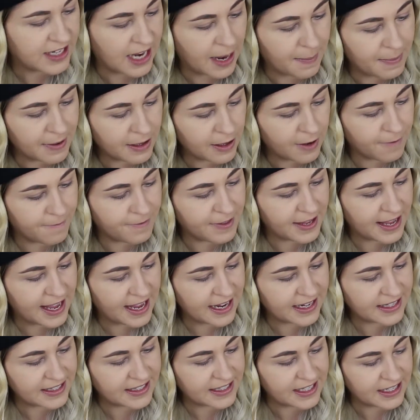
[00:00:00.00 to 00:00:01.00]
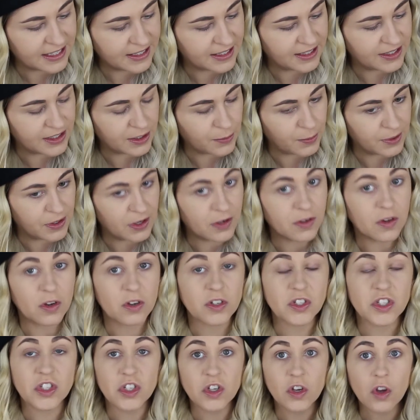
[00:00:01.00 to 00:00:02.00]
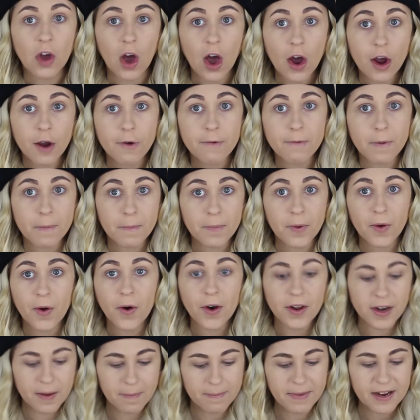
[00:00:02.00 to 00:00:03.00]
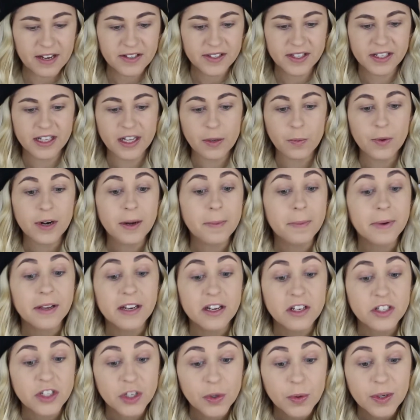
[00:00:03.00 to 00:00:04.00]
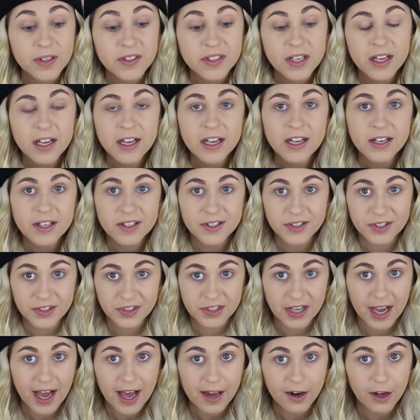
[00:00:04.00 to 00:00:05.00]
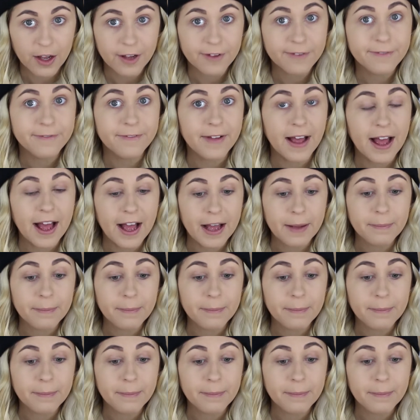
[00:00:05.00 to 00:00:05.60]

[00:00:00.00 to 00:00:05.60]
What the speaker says: Tapping off the excess so we don't go too overboard, and basically what I'm going to do is start off